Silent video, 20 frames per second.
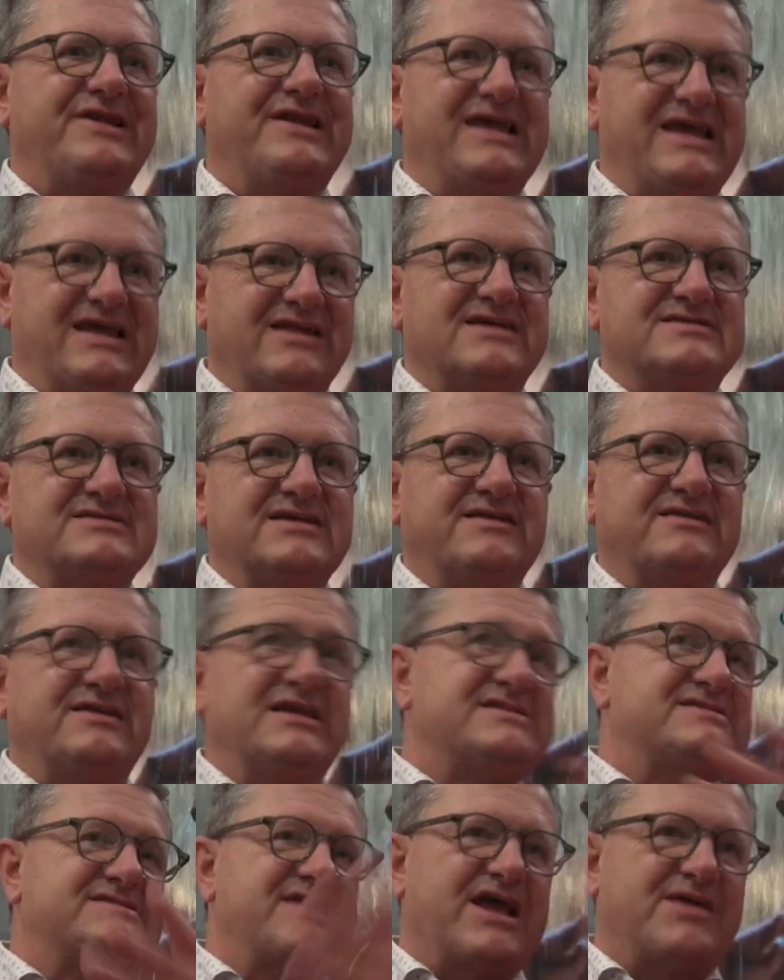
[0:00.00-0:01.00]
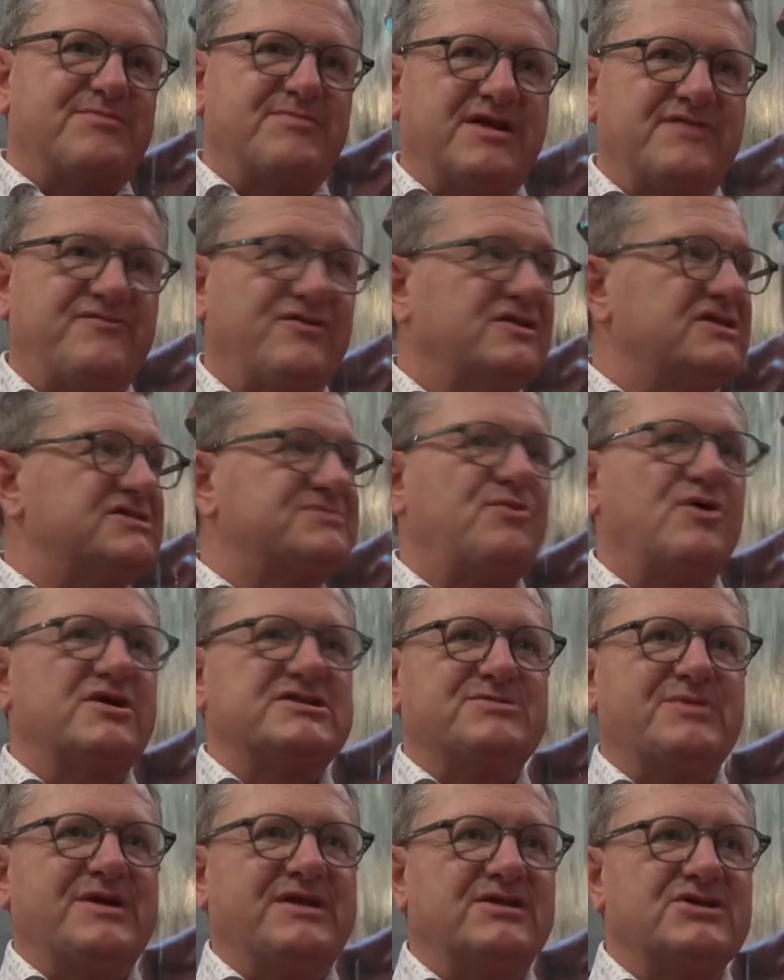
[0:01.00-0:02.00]
leaders in this segment for the
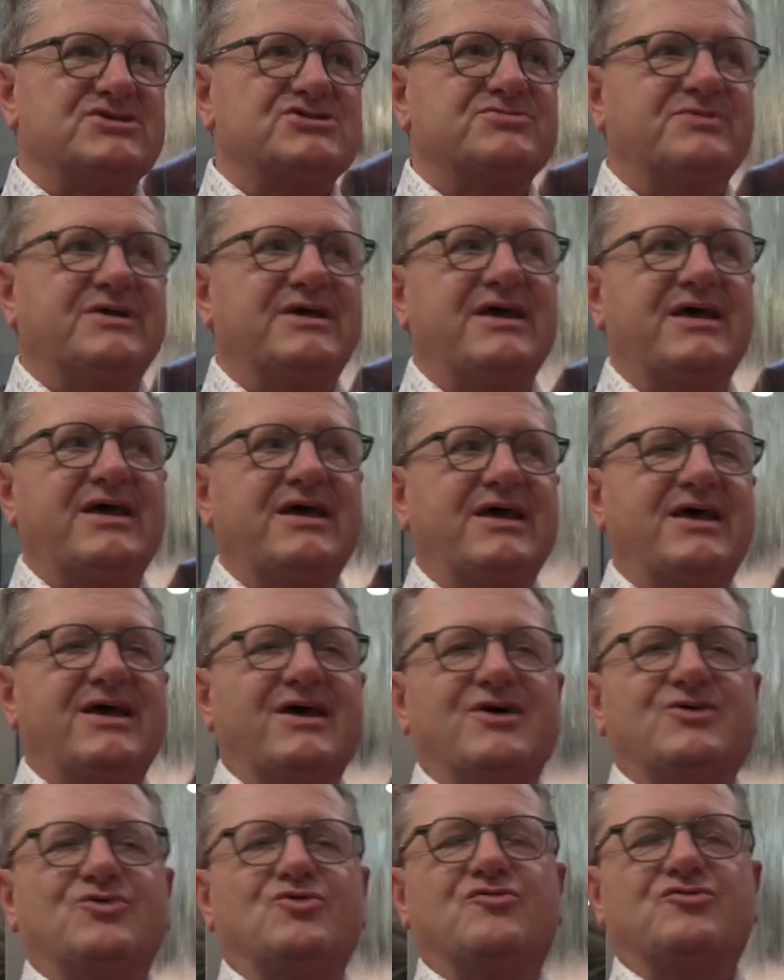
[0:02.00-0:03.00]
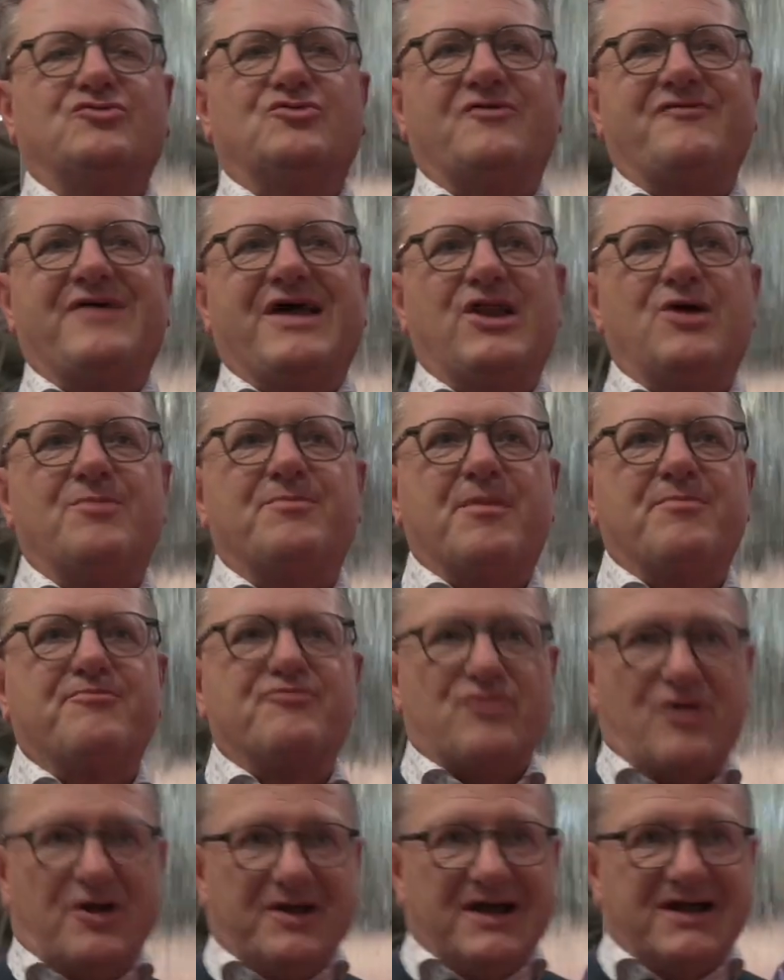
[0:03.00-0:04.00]
sportswear industry to develop a
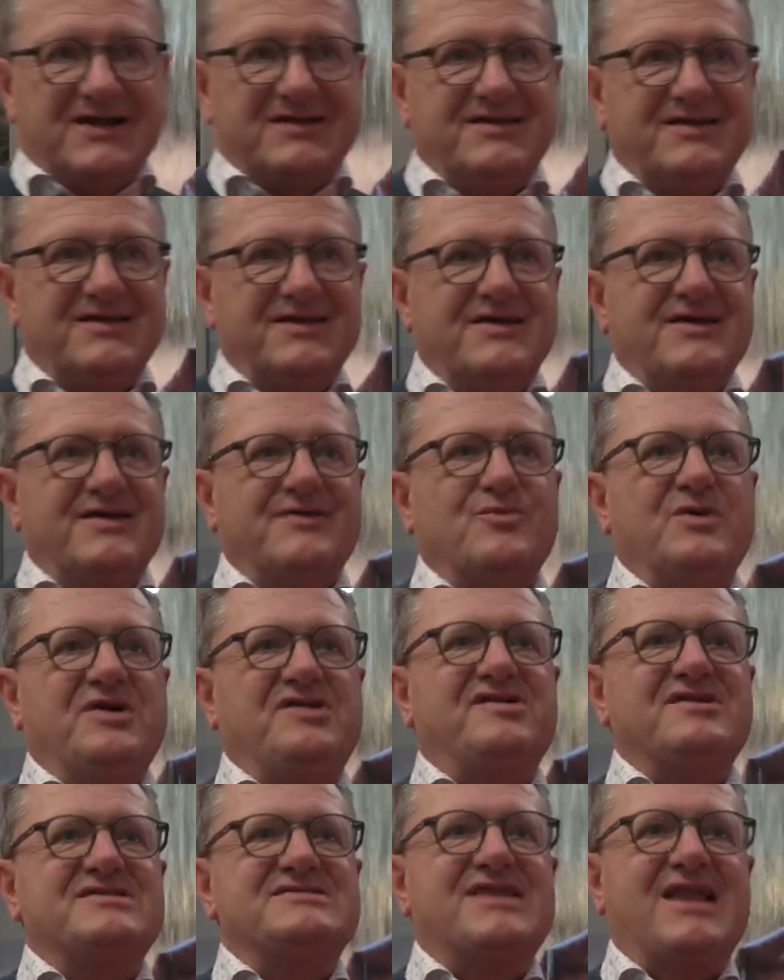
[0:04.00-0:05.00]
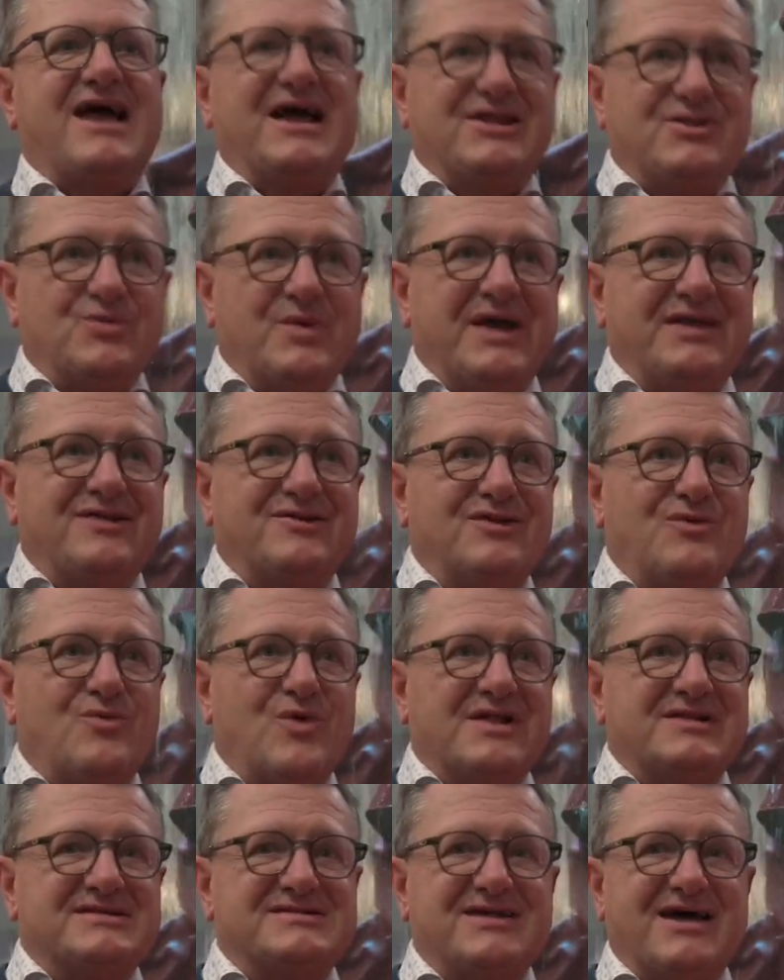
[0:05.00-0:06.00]
product which is lightweight on the
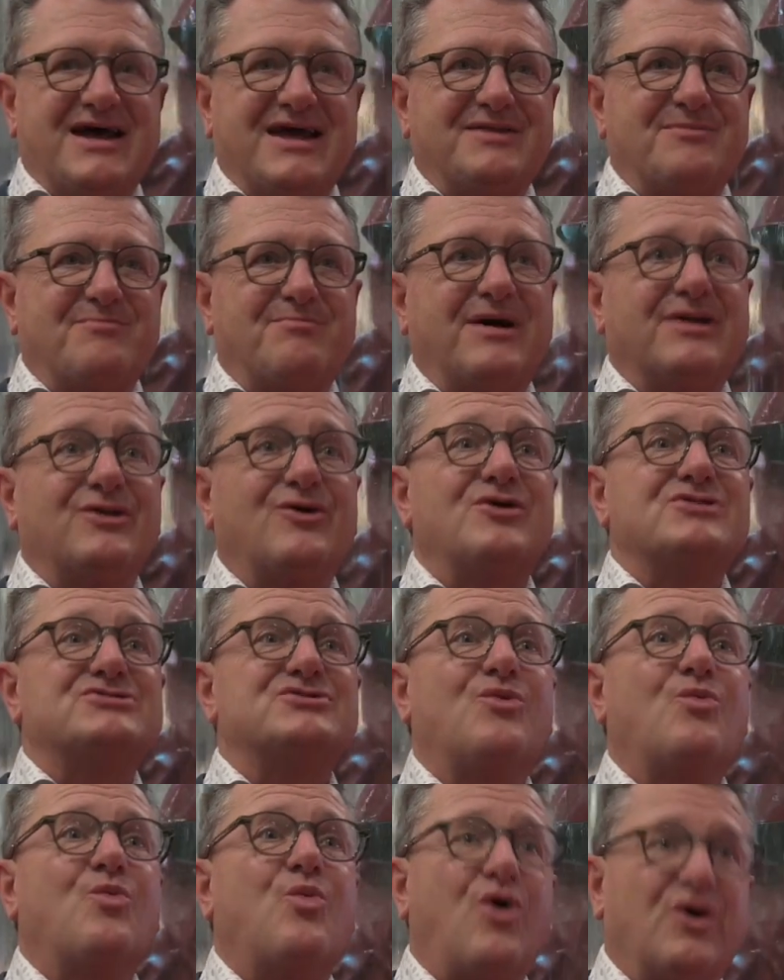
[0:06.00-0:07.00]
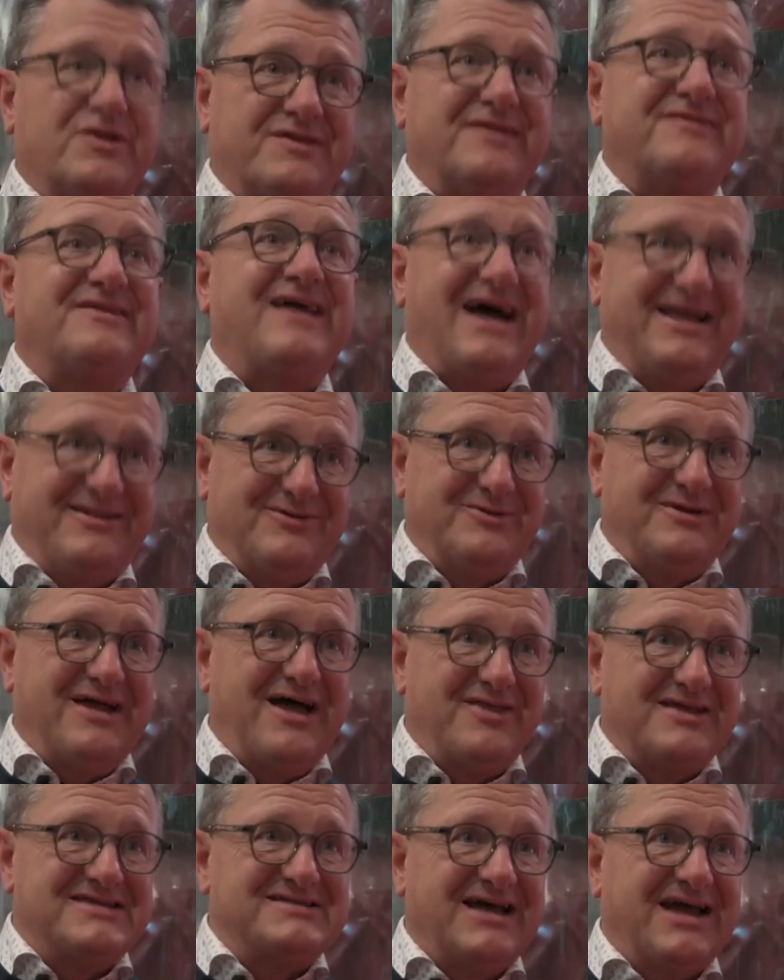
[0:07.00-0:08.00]
one side, but also watertight on the
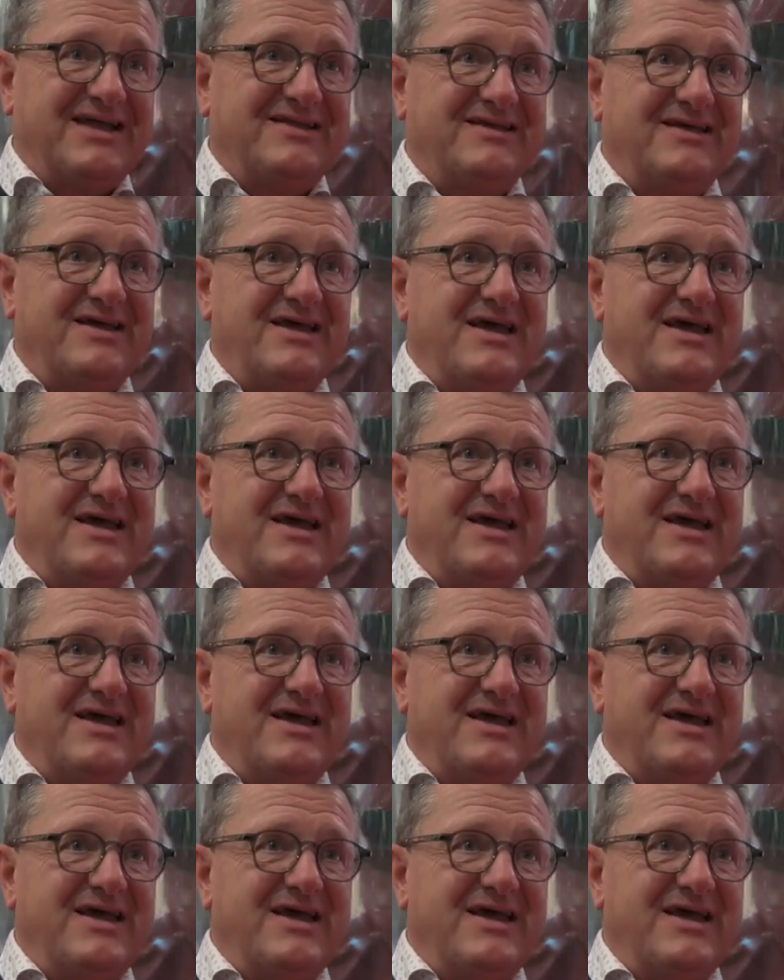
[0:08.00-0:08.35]
other side.